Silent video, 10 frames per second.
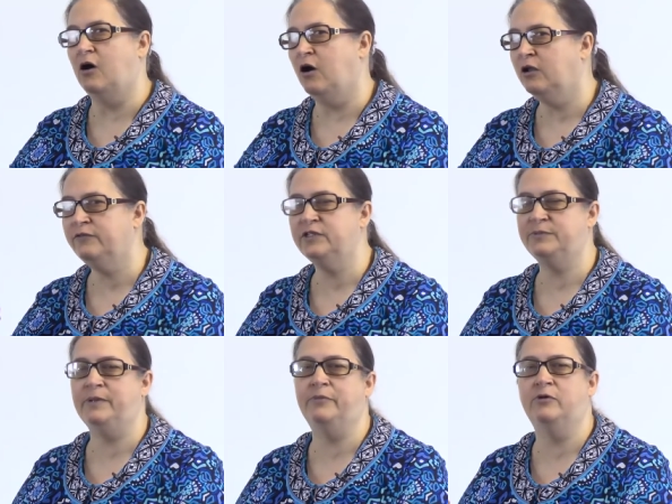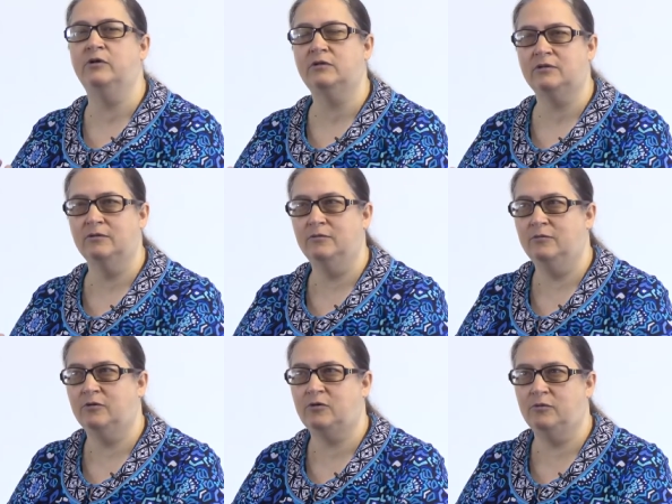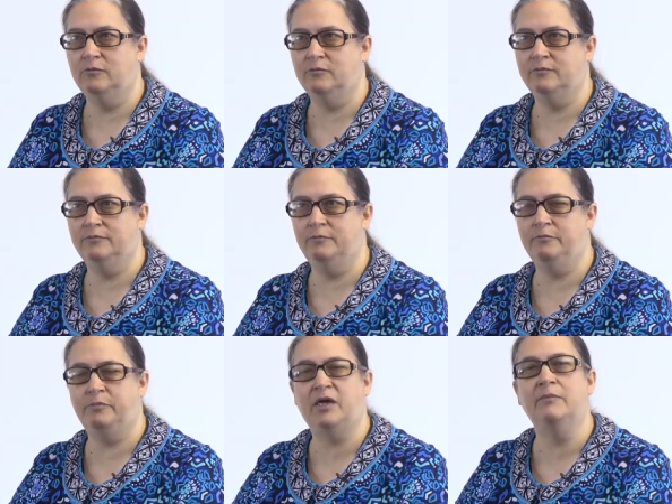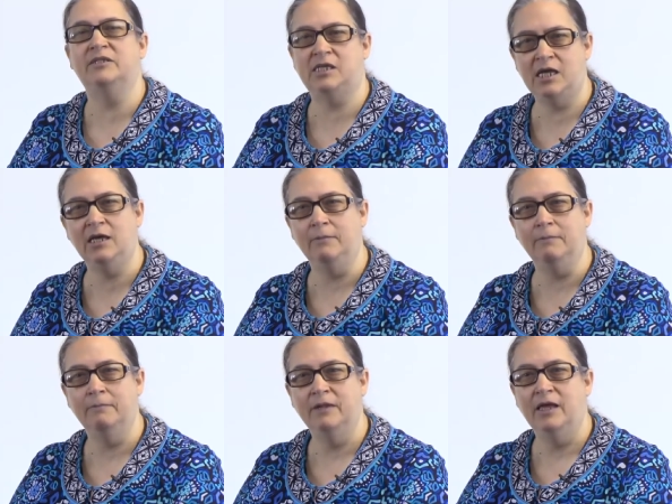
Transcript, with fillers: All of these people could become a team,